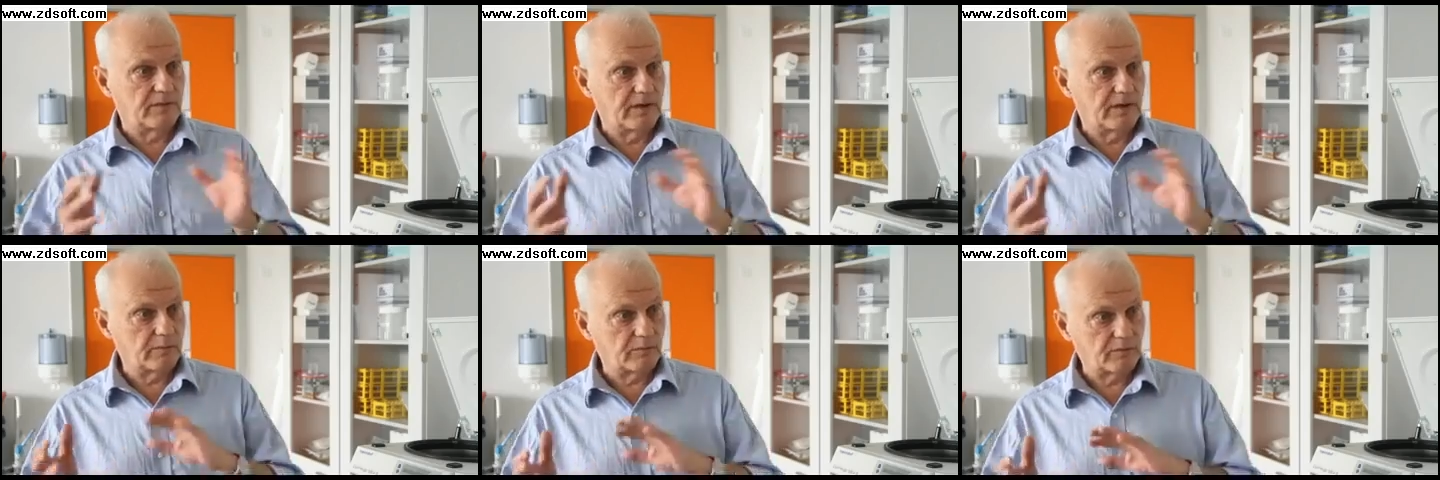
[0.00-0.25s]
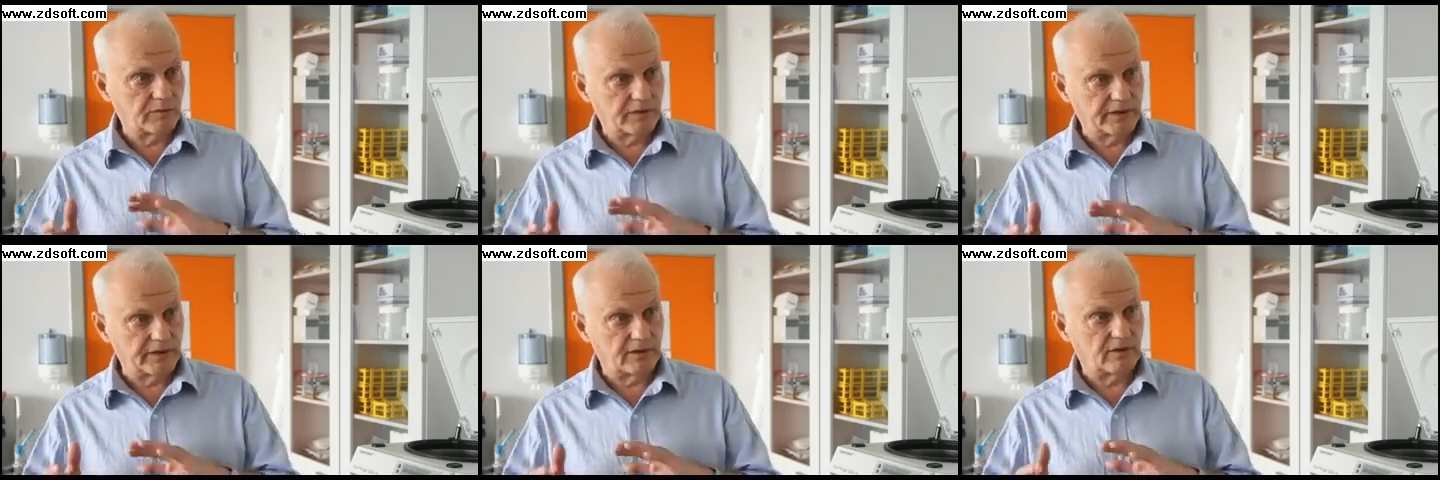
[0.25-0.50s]

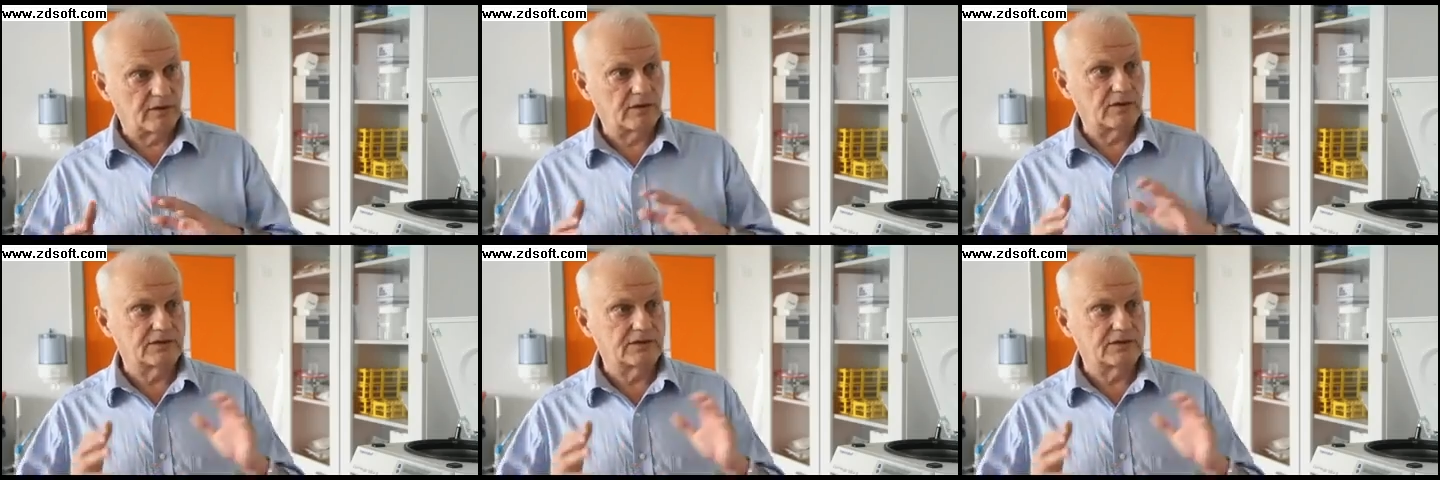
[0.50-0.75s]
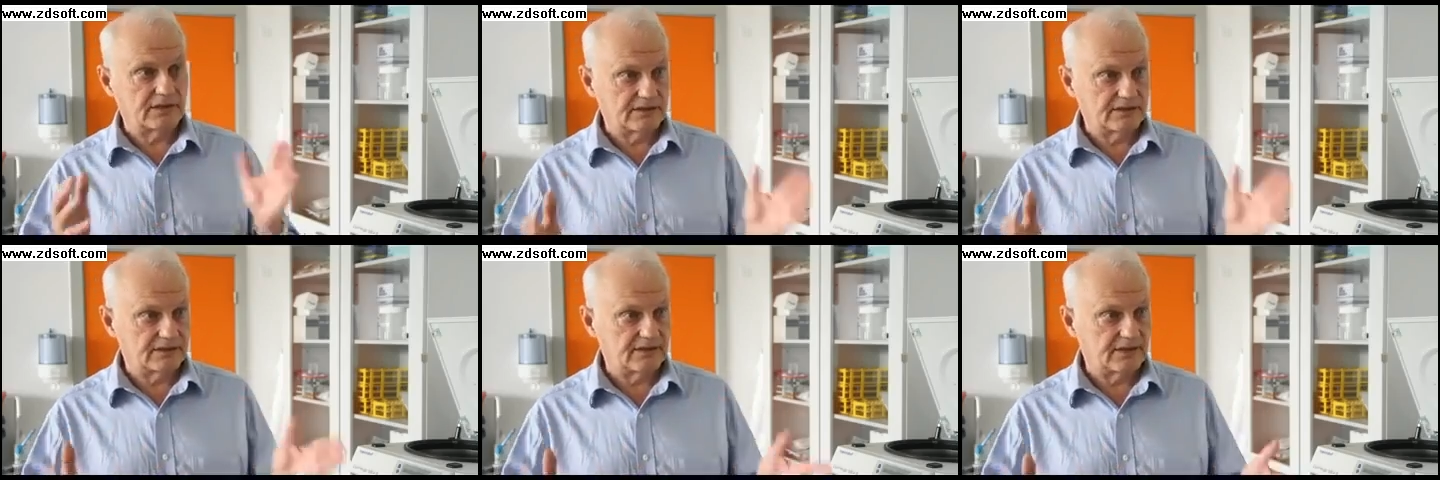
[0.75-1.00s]
memory
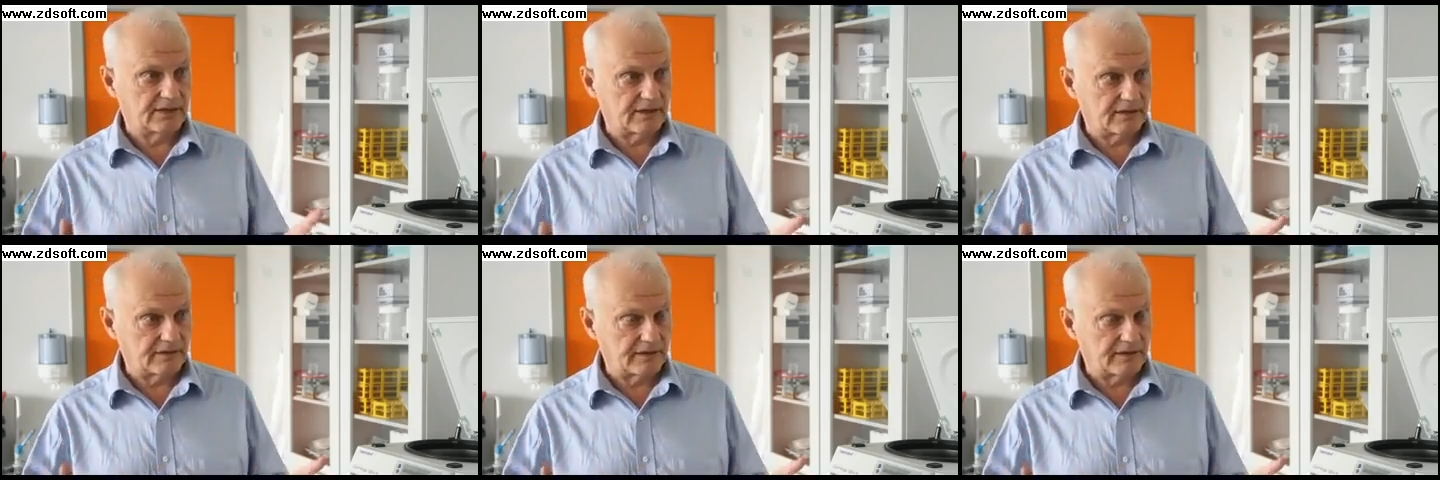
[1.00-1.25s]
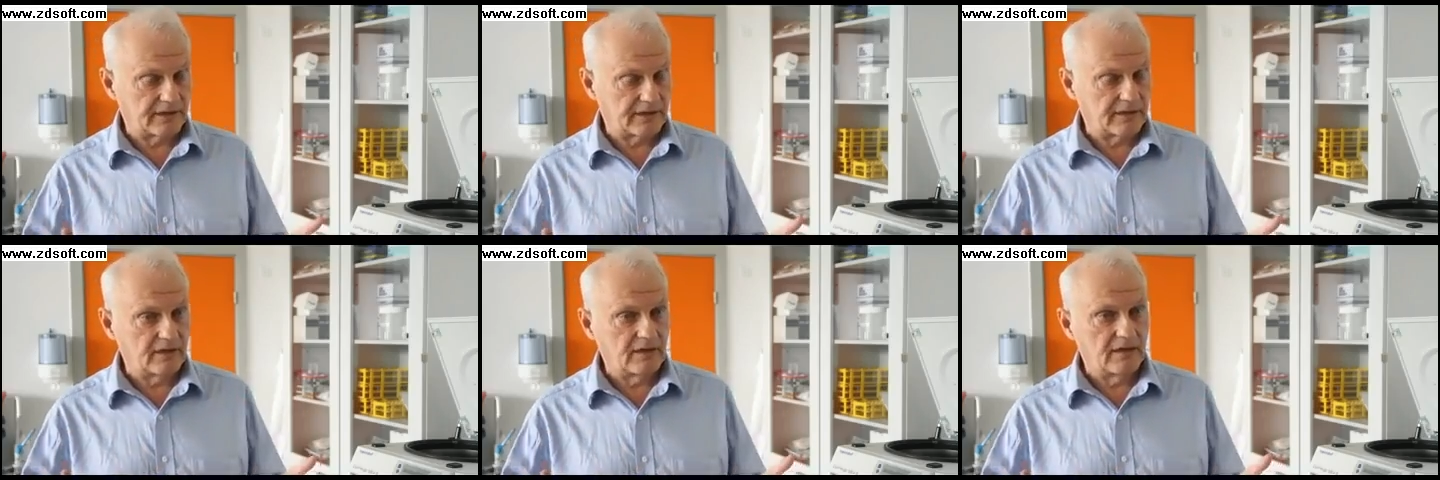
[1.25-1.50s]
loss,
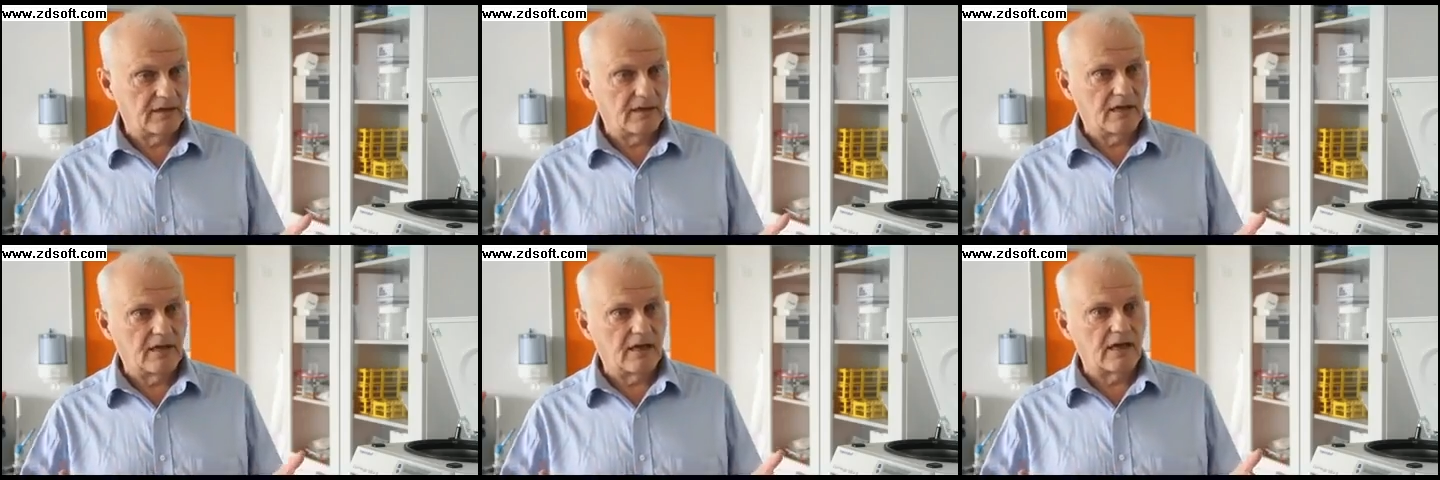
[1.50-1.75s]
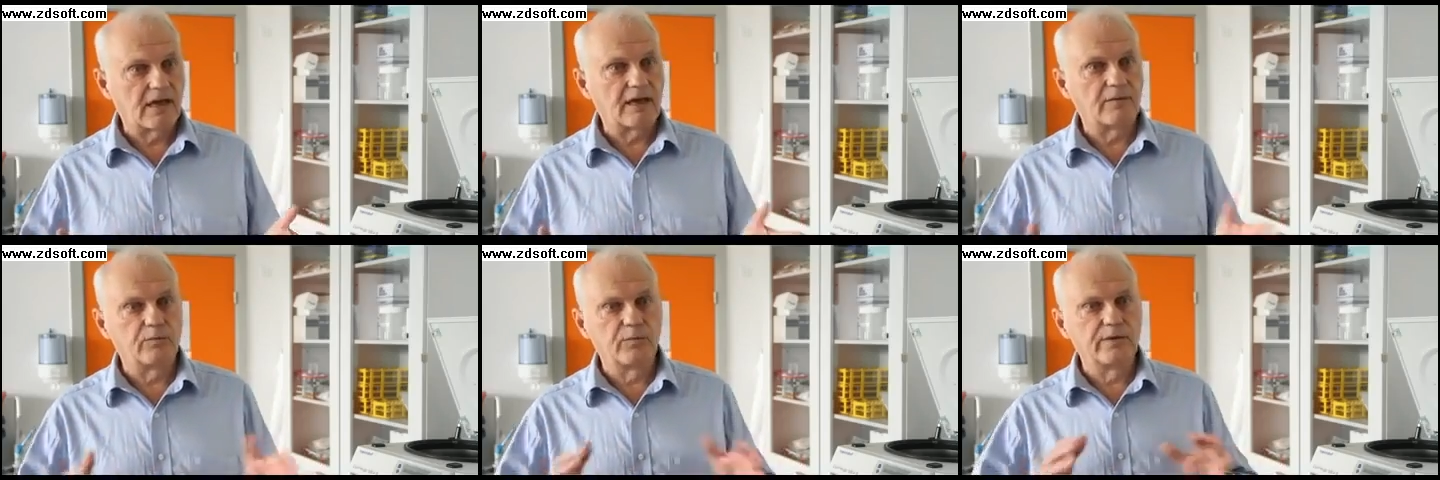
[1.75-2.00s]
etc.
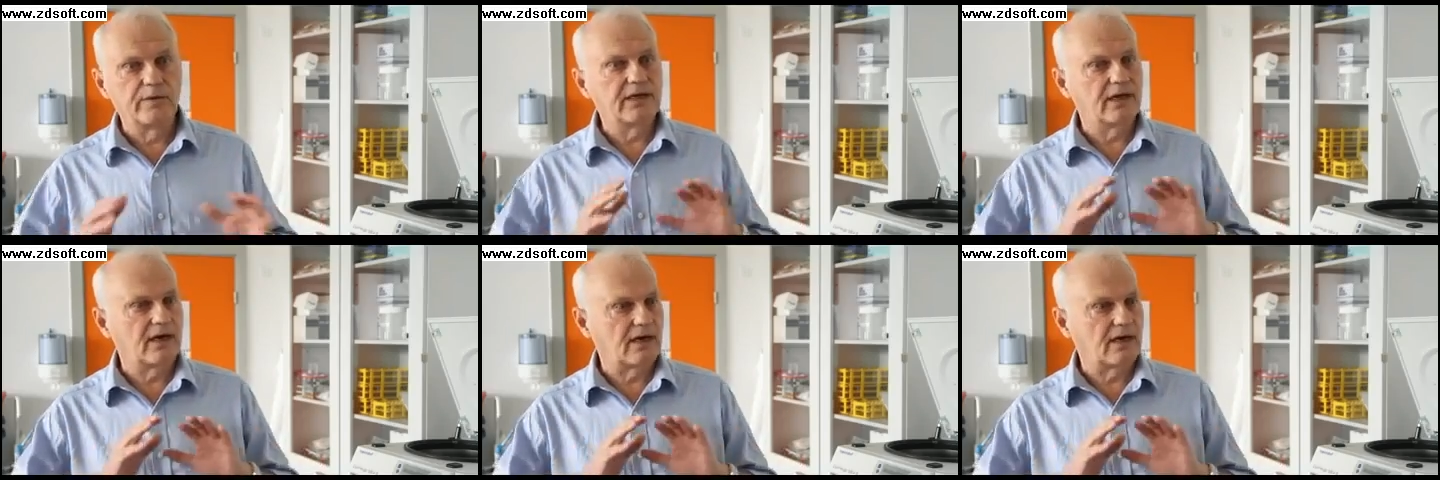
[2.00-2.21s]
And